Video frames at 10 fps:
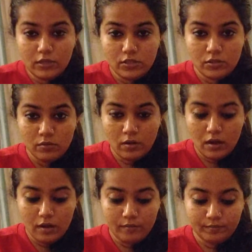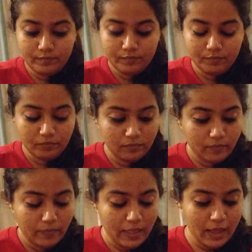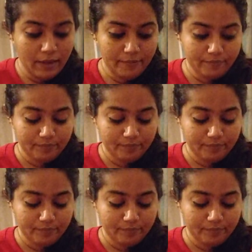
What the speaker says: So that